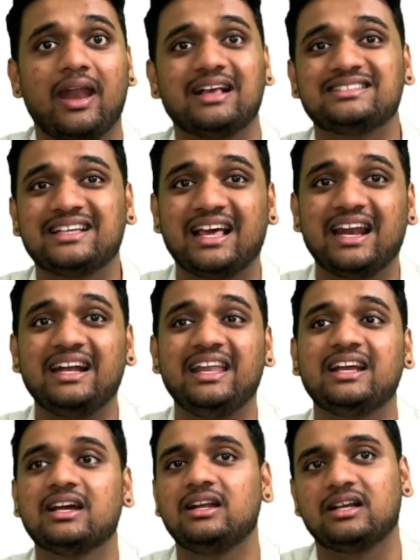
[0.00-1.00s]
as
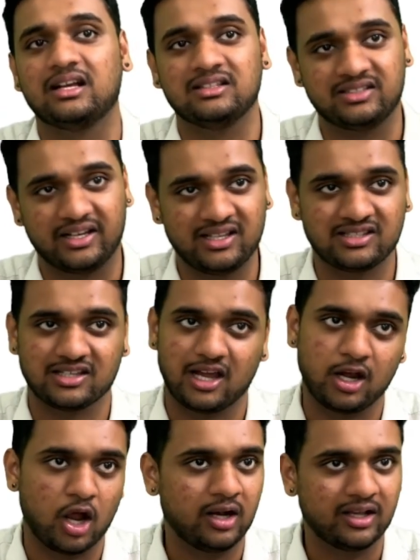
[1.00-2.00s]
critical constraints and
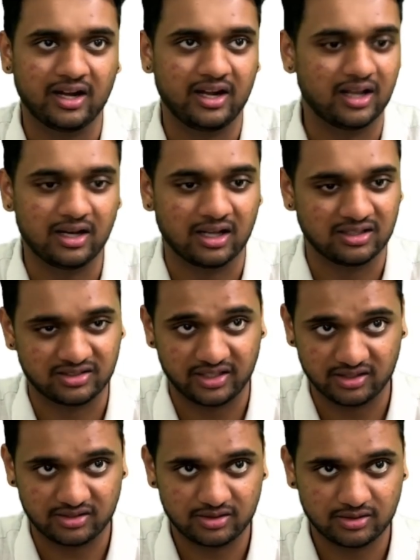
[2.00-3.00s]
non-critical
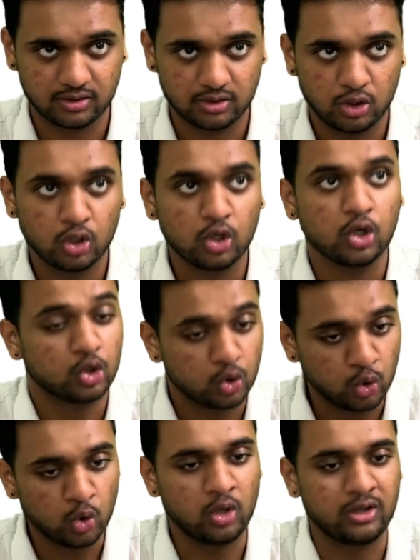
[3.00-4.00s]
constraints.
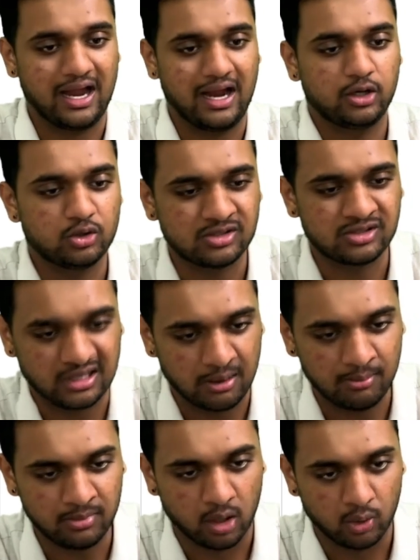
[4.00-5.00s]
To know that, you just
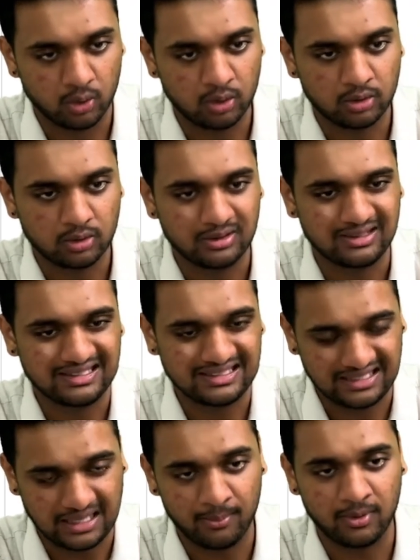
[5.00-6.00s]
come down,
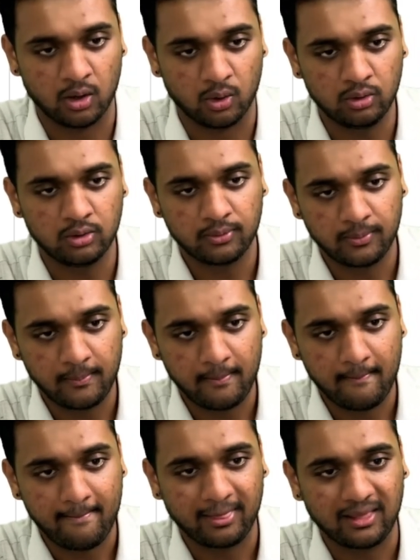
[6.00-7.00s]
come to
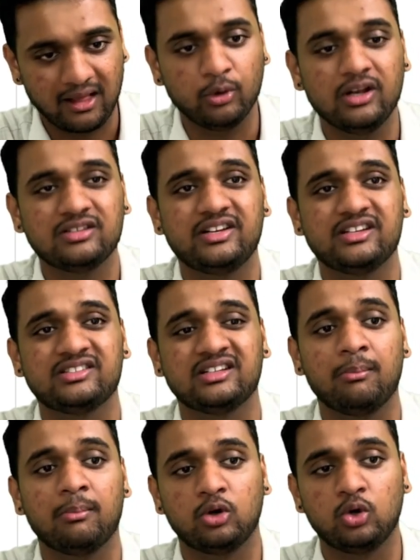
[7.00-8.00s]
illustration
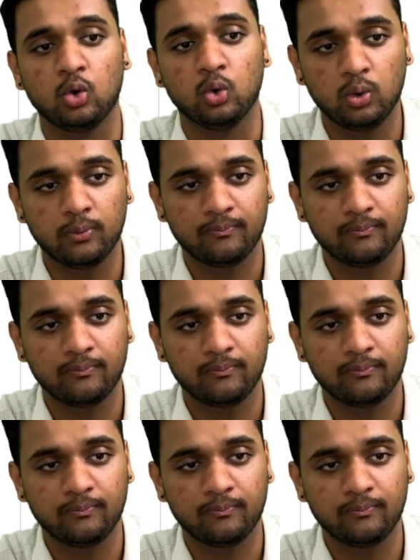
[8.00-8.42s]
number 2.